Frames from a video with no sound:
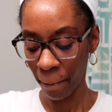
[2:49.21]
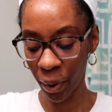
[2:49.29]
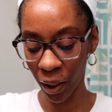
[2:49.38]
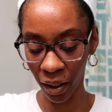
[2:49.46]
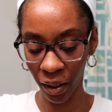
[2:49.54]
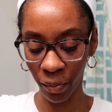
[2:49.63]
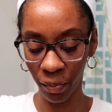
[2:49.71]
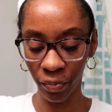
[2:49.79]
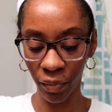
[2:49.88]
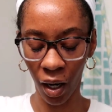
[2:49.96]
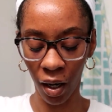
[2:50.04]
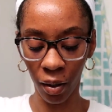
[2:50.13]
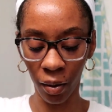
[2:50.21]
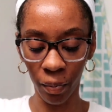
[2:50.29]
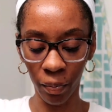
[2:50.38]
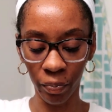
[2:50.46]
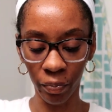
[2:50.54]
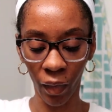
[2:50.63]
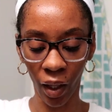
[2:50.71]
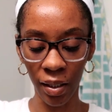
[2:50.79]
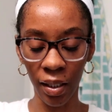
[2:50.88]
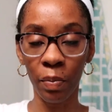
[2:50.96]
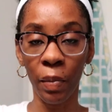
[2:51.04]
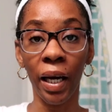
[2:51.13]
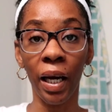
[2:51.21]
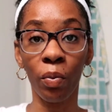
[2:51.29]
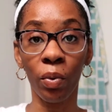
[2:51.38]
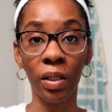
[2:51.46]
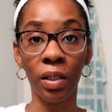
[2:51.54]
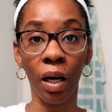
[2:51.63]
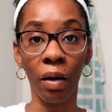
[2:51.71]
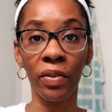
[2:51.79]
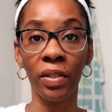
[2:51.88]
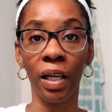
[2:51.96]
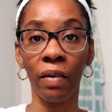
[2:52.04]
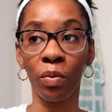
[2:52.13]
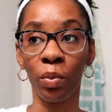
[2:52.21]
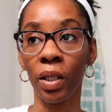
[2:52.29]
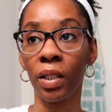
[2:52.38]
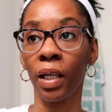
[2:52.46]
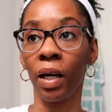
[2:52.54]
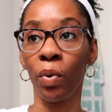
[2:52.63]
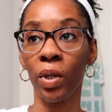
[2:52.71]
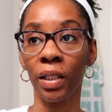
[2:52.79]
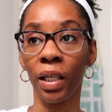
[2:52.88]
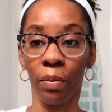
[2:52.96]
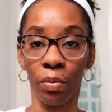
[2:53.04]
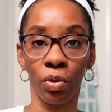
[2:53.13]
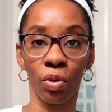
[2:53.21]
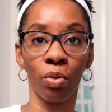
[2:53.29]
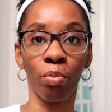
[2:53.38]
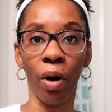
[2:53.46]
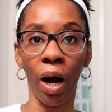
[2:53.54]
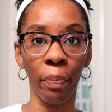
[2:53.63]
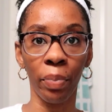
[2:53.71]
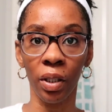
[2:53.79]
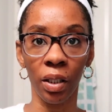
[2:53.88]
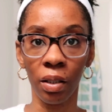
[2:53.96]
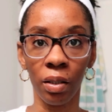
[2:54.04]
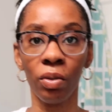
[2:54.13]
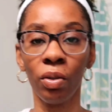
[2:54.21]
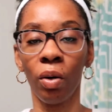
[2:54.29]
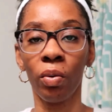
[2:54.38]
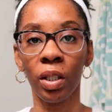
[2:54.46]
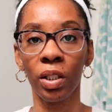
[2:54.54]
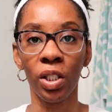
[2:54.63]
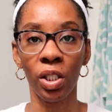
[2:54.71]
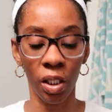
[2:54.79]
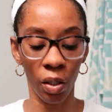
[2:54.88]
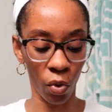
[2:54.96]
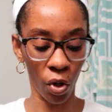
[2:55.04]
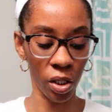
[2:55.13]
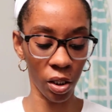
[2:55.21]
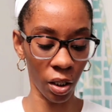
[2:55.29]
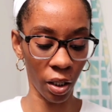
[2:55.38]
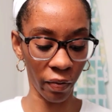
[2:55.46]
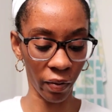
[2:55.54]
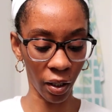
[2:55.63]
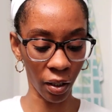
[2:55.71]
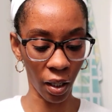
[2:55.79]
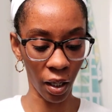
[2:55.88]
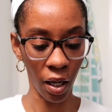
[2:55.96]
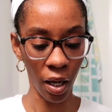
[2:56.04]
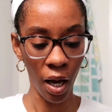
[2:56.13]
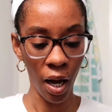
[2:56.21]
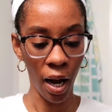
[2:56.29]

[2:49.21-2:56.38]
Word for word: But um since my hair was up for seven weeks and I wasn't able to properly, you know, condition it, wash it, and nothing like that,